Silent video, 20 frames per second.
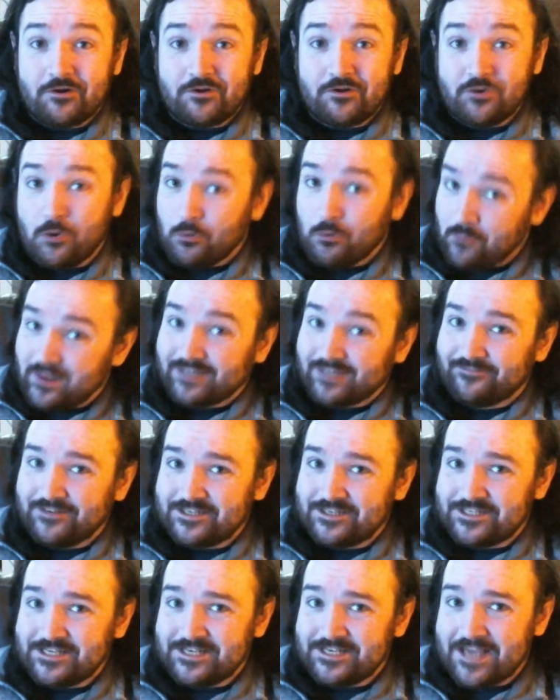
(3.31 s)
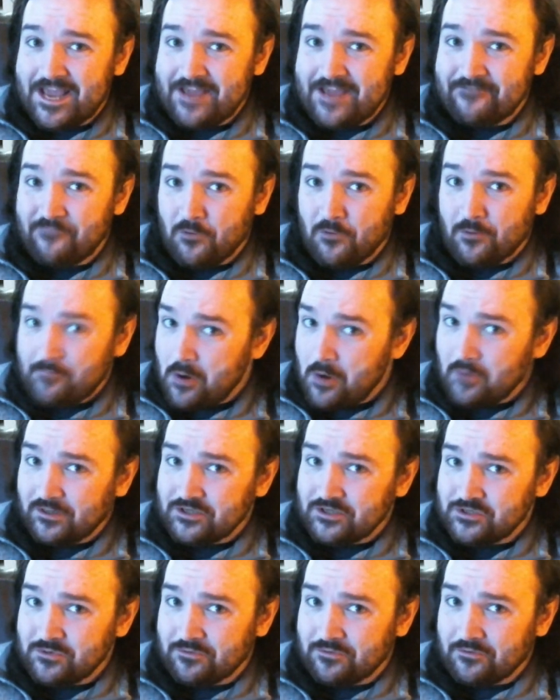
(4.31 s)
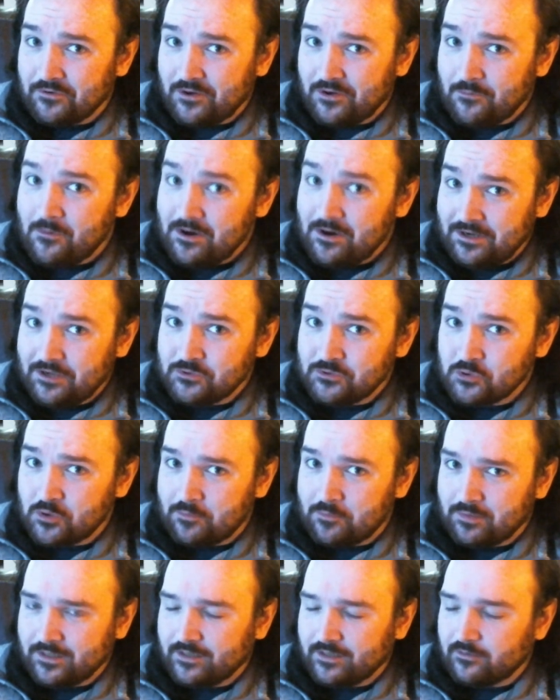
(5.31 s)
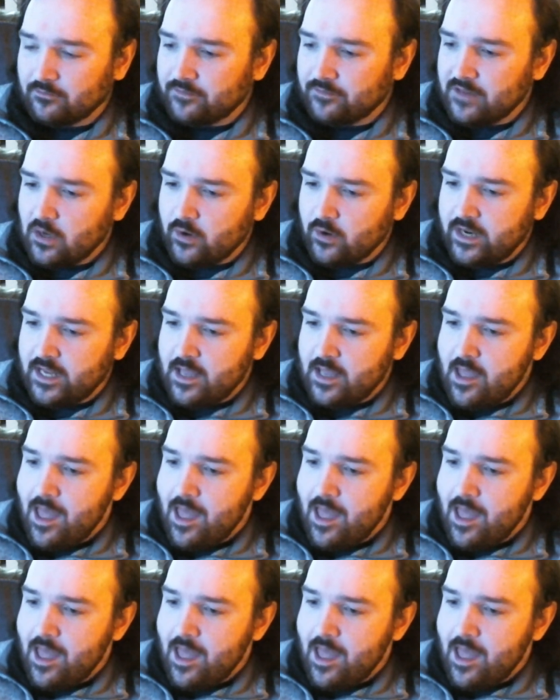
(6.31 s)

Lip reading: your relevant TA for POLI 231, Intro to Political Theory.